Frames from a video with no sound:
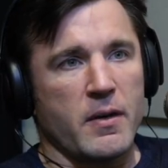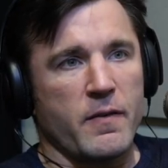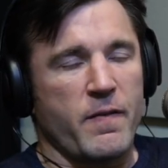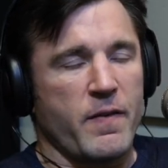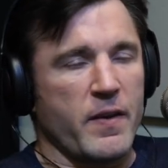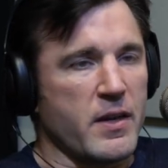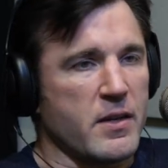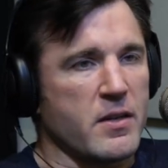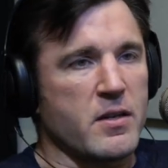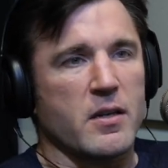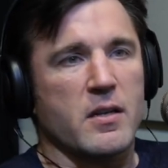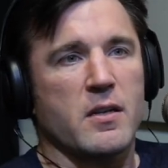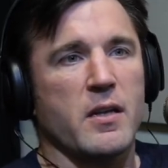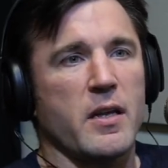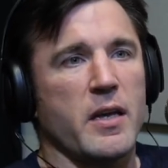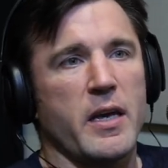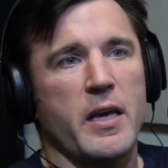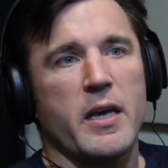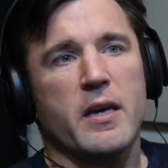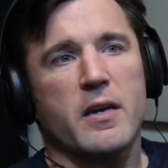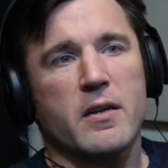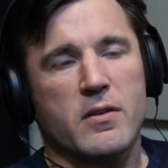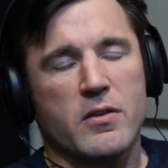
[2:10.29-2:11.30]

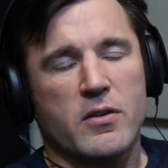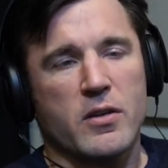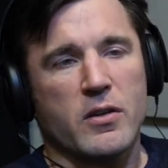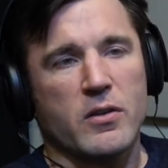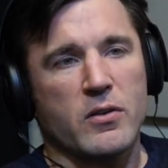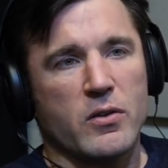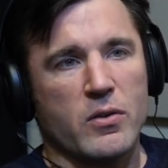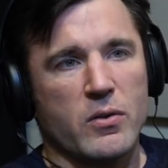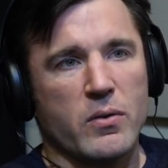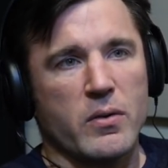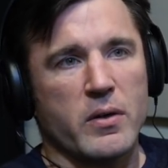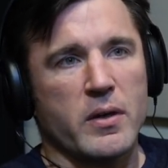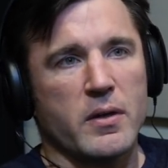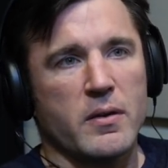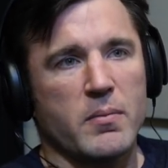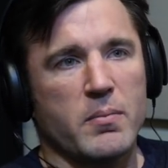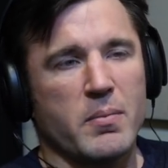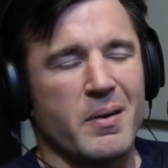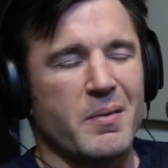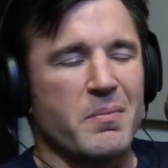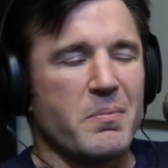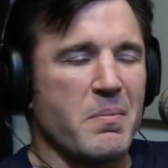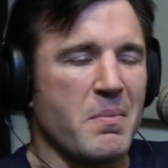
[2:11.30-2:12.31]
Physically, he can still do it.
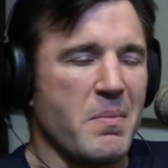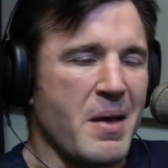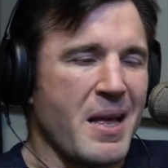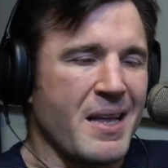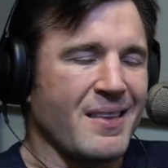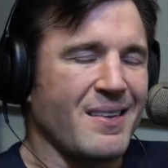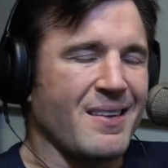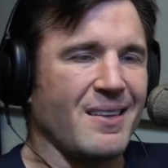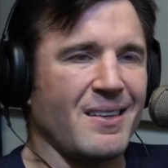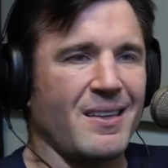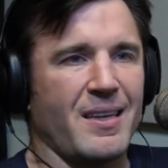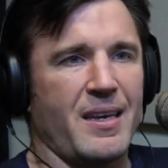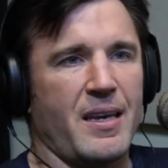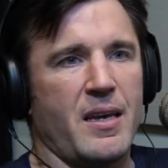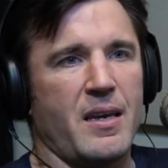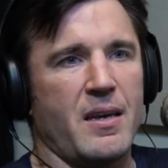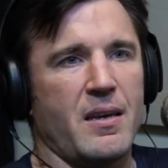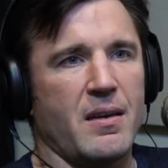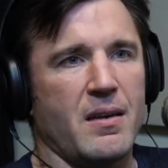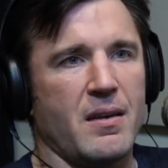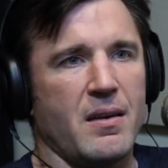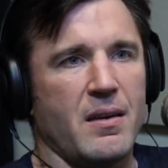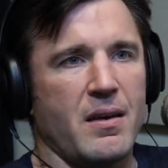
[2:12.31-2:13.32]
But
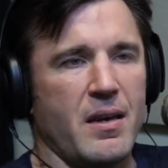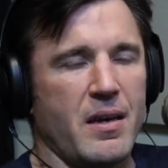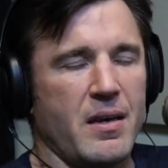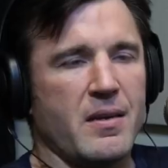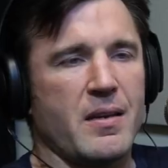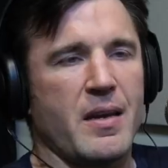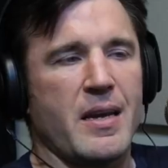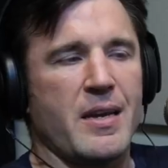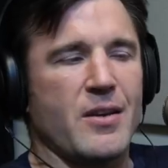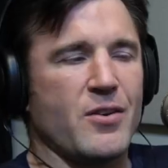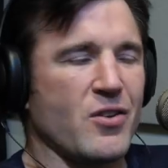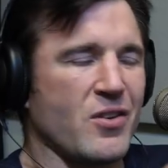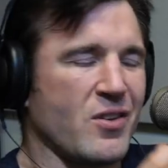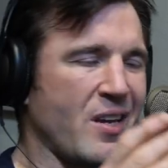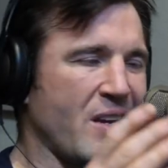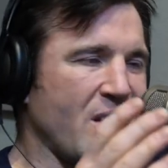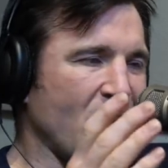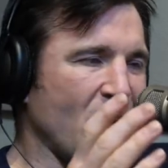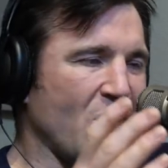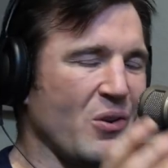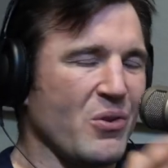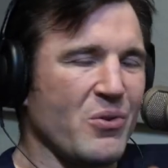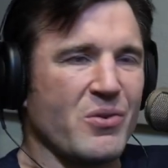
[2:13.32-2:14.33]
mentally, he
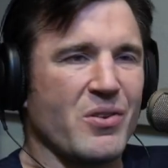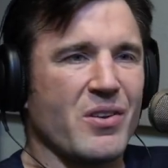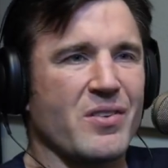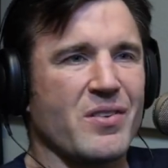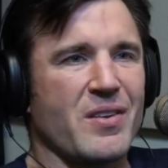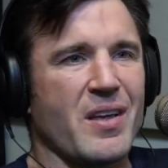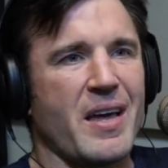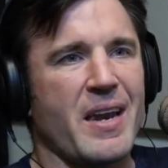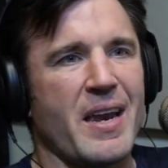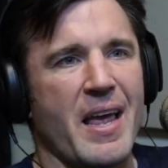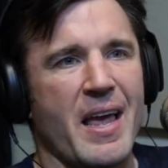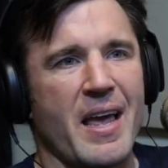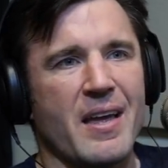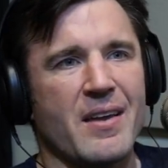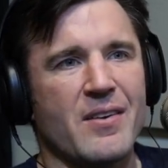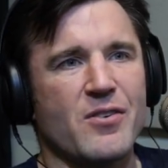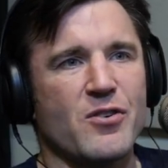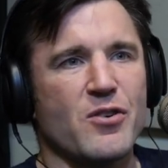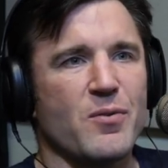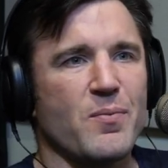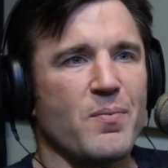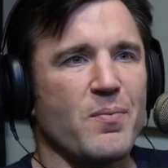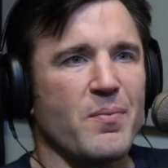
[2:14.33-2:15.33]
loses that
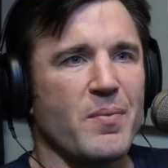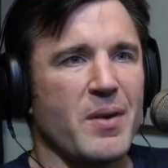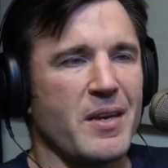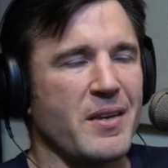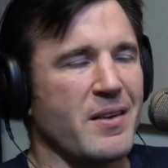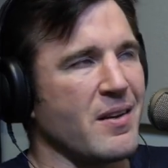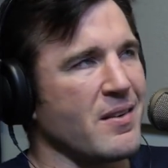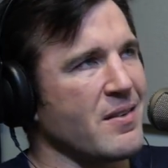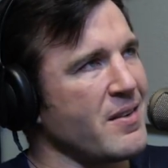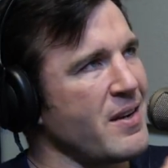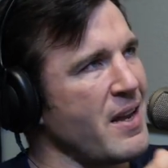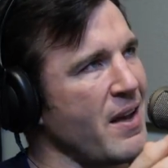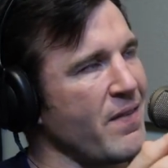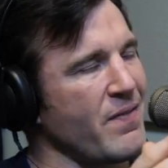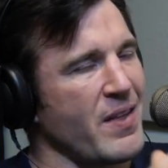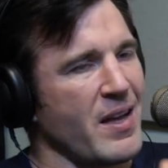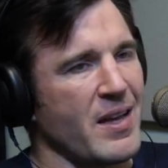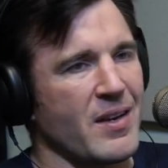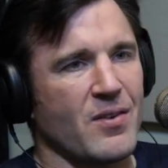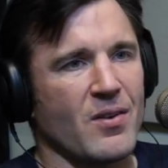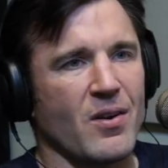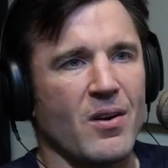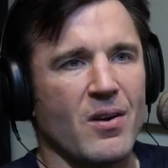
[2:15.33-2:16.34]
edge. He doesn't have
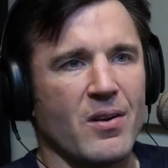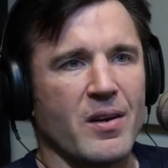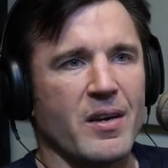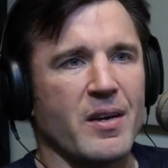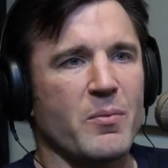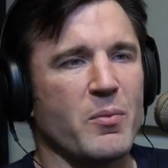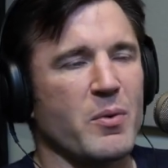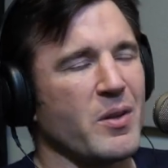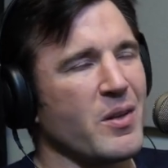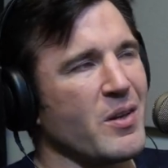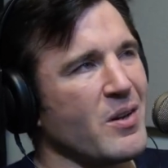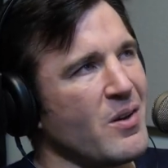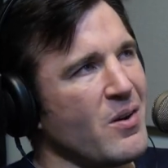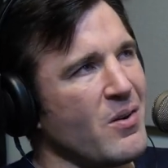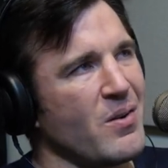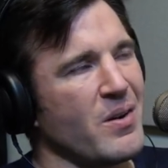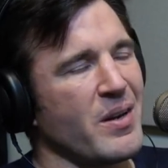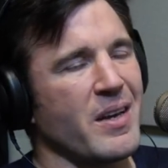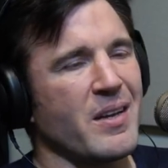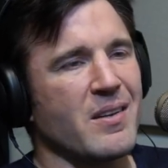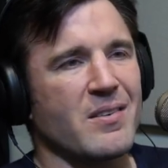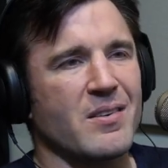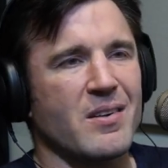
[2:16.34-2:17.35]
that dog in him. When the
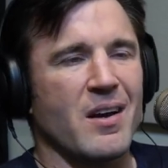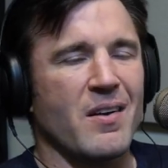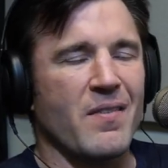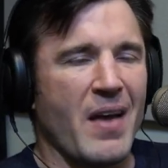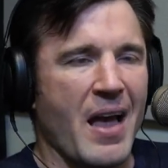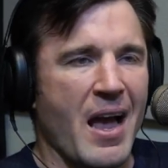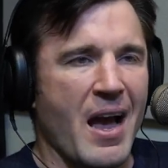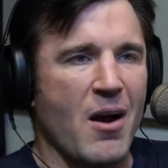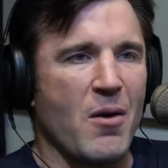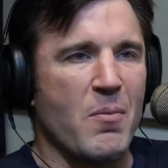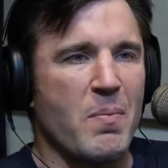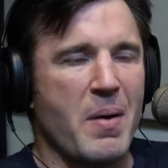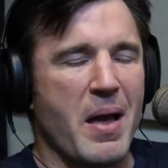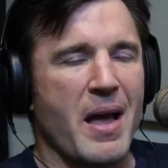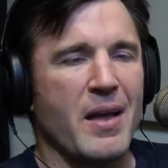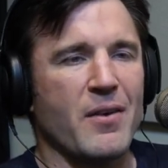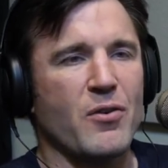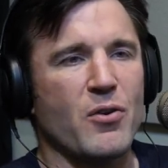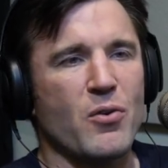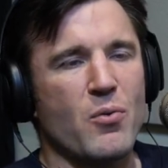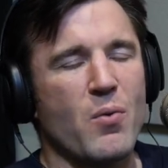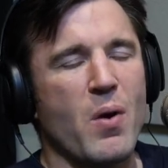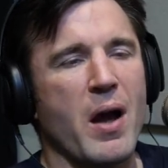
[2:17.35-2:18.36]
going gets tough, how
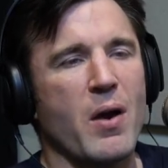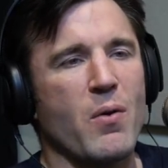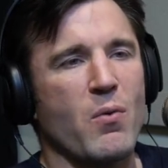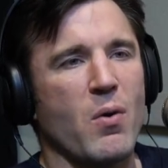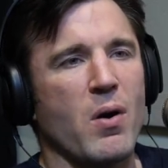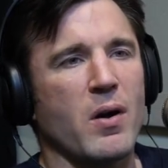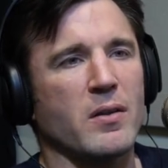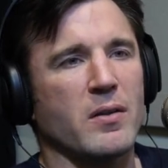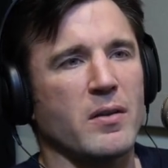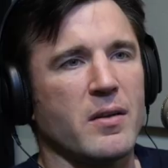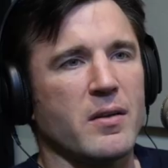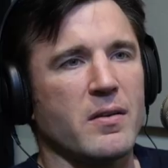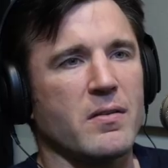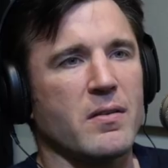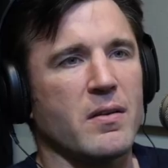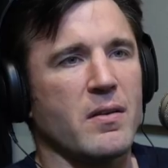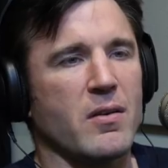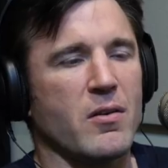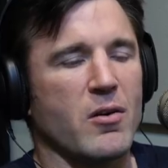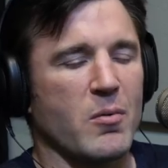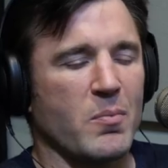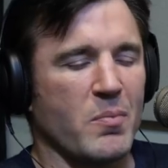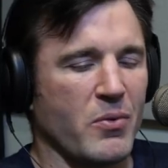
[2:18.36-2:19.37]
bad do I want this?
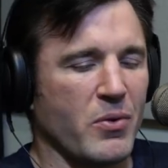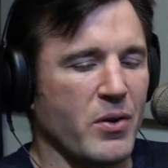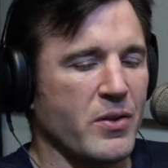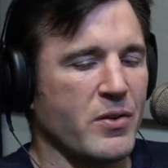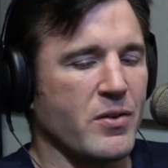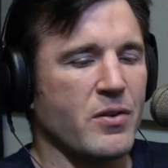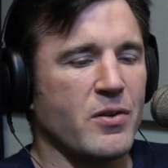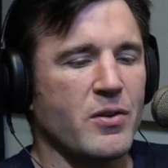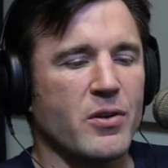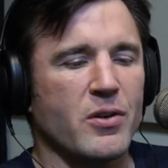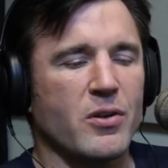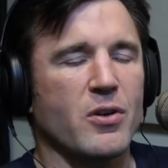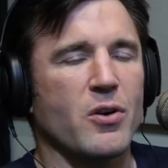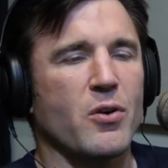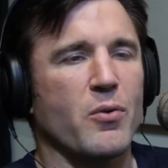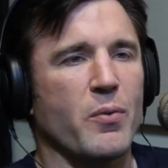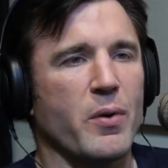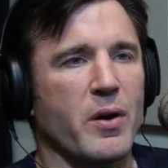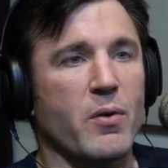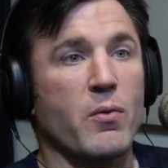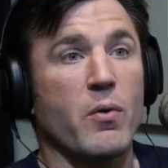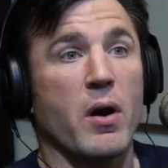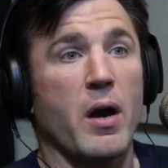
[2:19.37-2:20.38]
And there are points in your
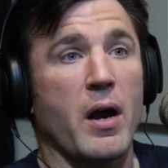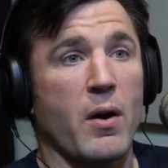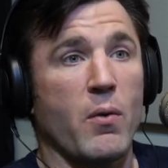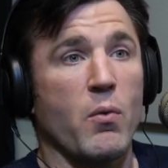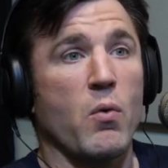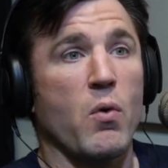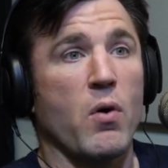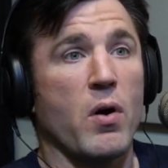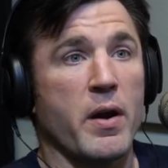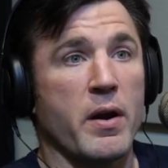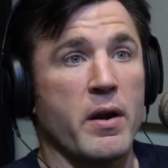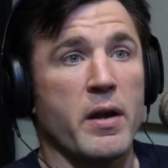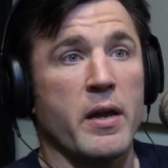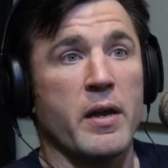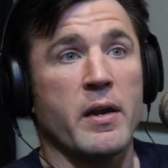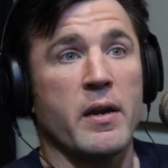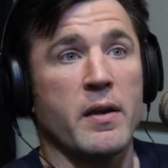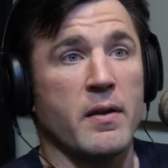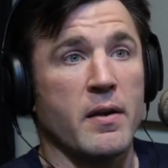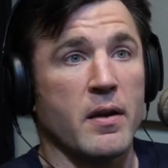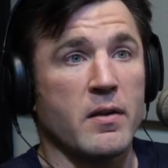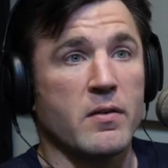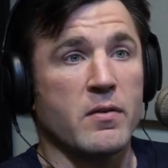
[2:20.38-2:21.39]
career where I want it,
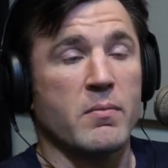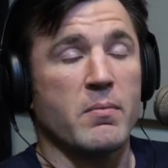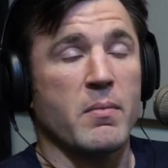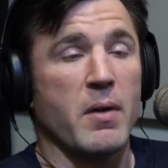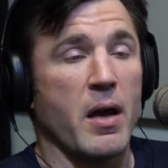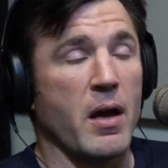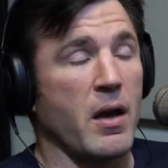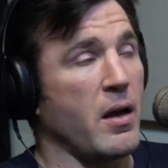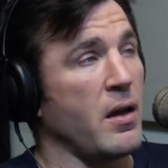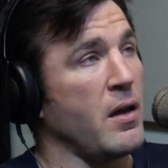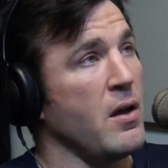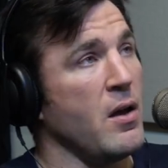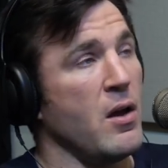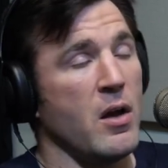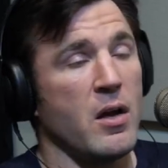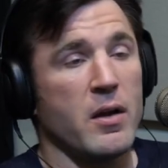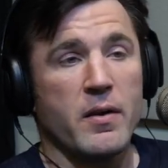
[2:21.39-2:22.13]
and it doesn't matter.